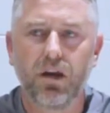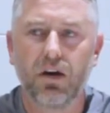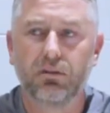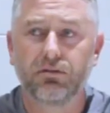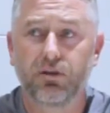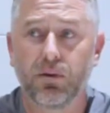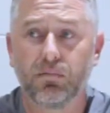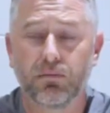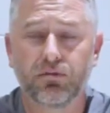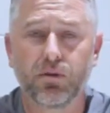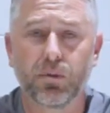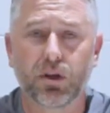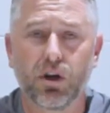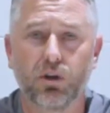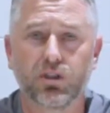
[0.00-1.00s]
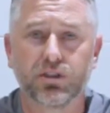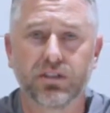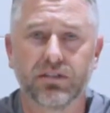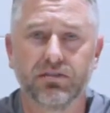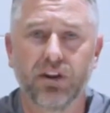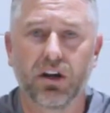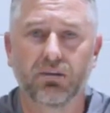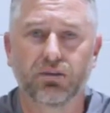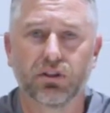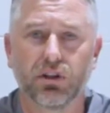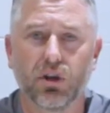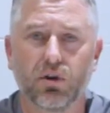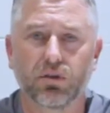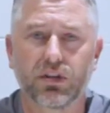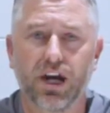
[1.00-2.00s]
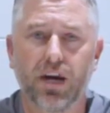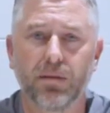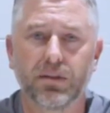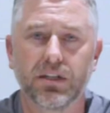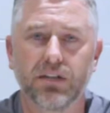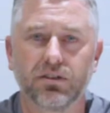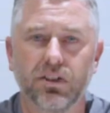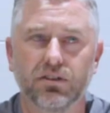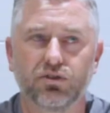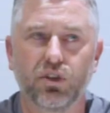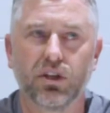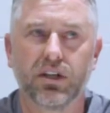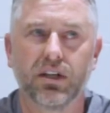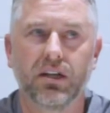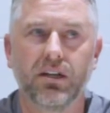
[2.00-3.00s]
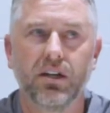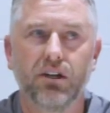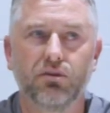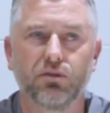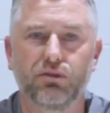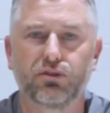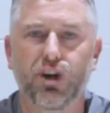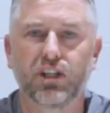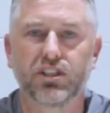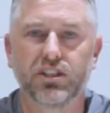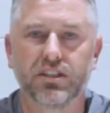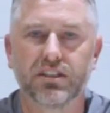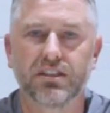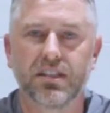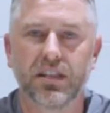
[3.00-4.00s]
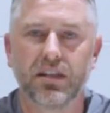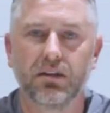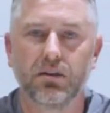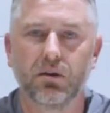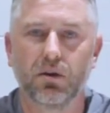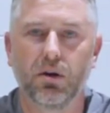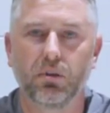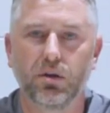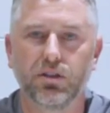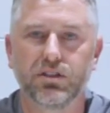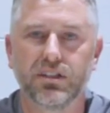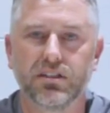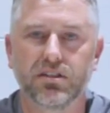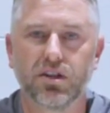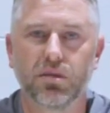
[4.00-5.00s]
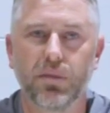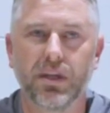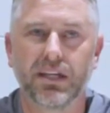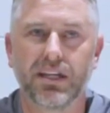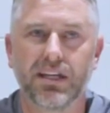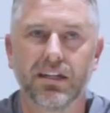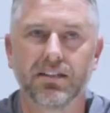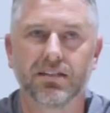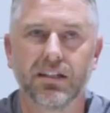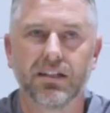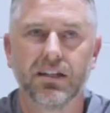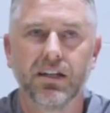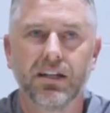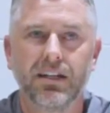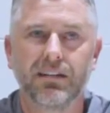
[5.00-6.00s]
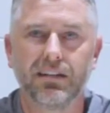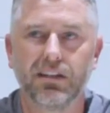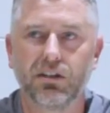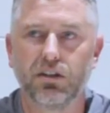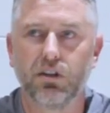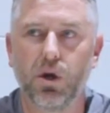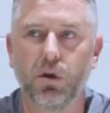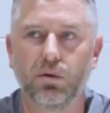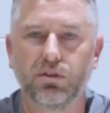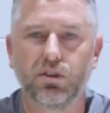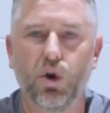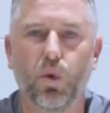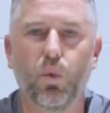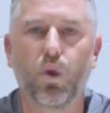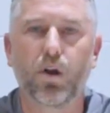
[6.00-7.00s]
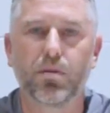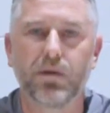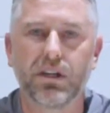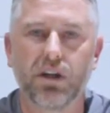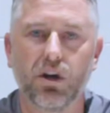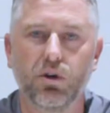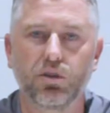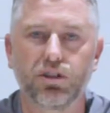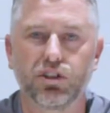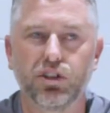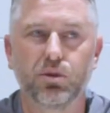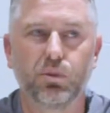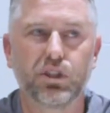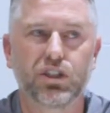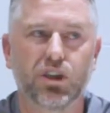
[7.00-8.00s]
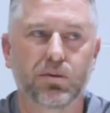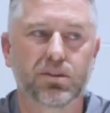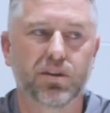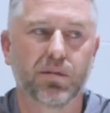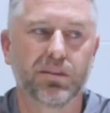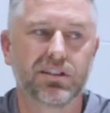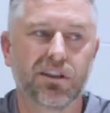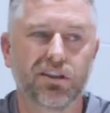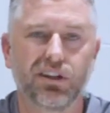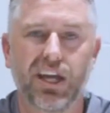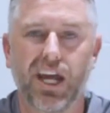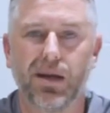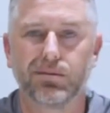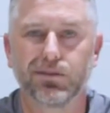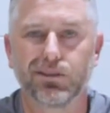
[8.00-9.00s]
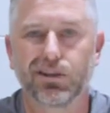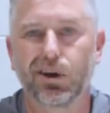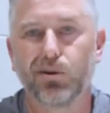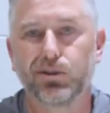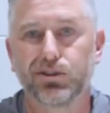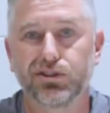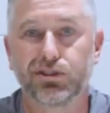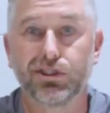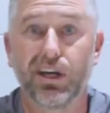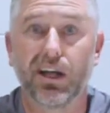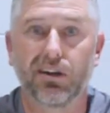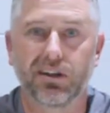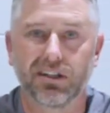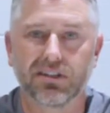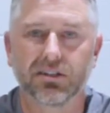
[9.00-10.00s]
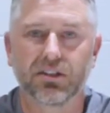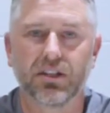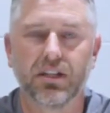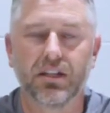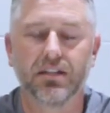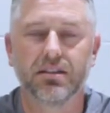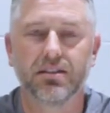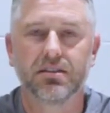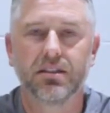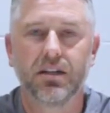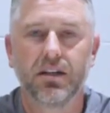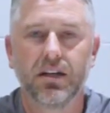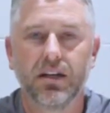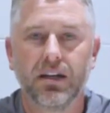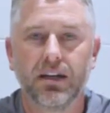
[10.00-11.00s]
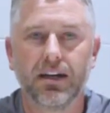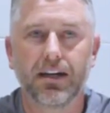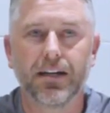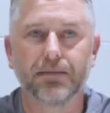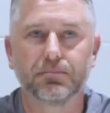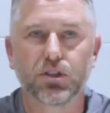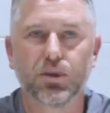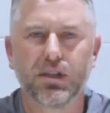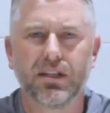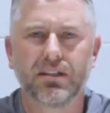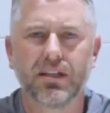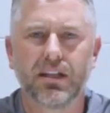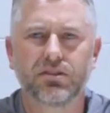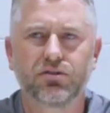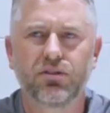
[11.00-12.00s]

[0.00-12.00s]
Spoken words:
from the coaches that have done it for a long time is really refreshing to see when you see so many kids that you know, don't want to be coached, or we show up to some of these other games and their coaches are yelling at their kids. So it's